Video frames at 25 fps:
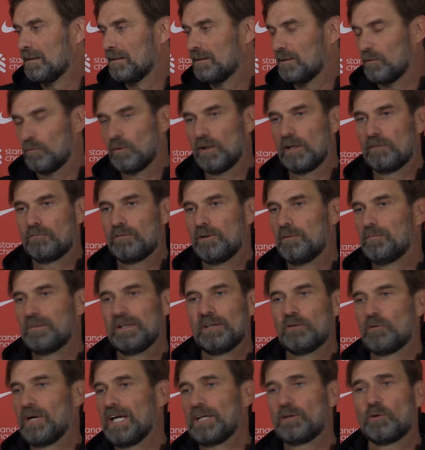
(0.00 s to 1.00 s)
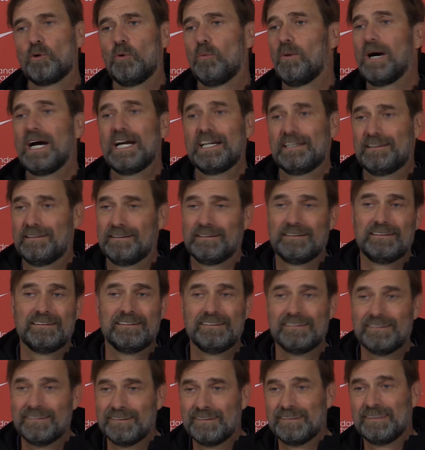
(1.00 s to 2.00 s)
the world will be red or white,
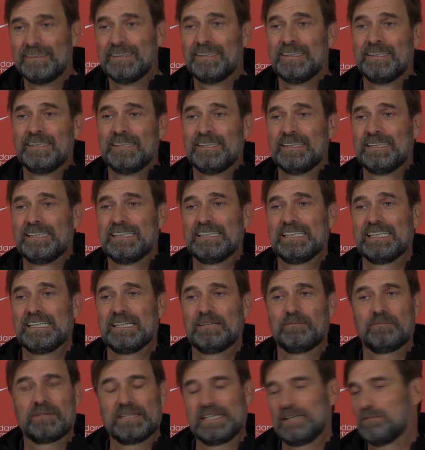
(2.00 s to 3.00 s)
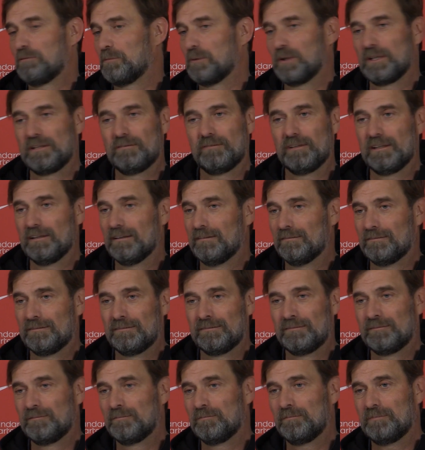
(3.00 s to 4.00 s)
but everybody will
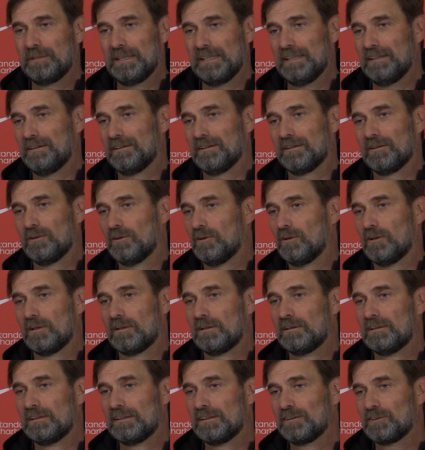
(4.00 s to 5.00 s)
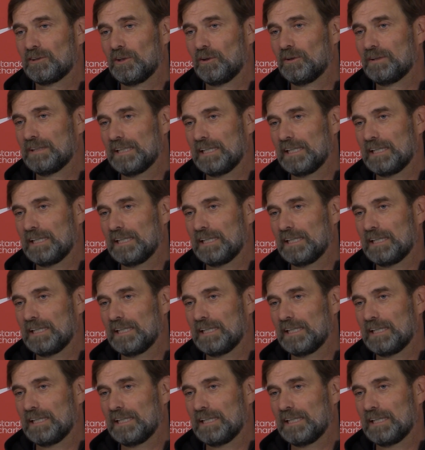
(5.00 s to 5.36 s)
be either or. So and